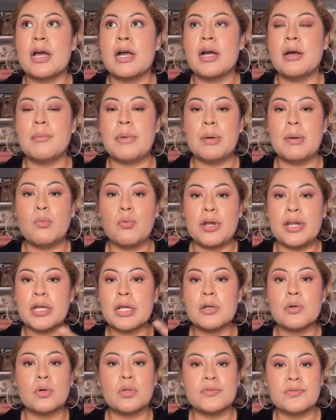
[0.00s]
um i'm wearing
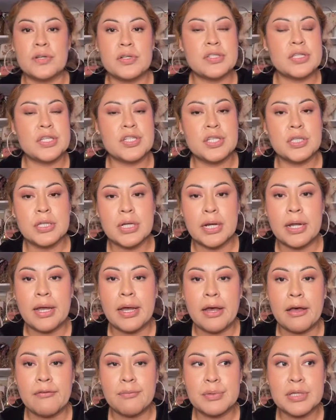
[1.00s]
an old foundation that i
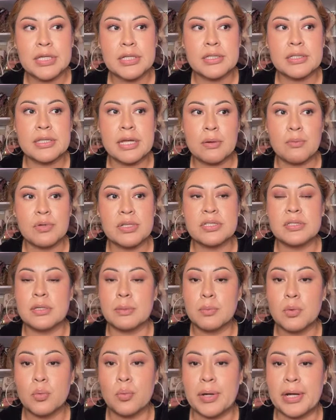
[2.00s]
have because that one's
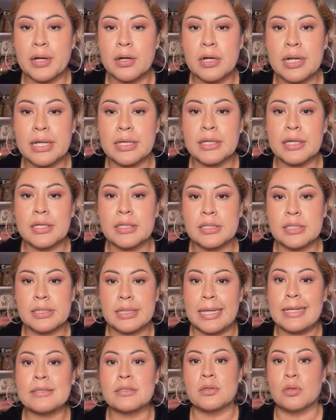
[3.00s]
double wear like it
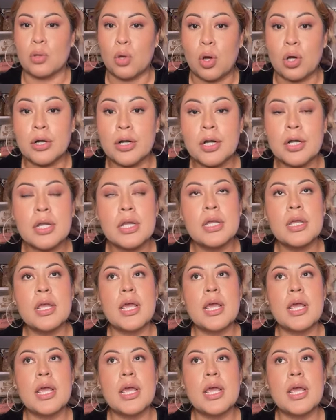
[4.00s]
lasts longer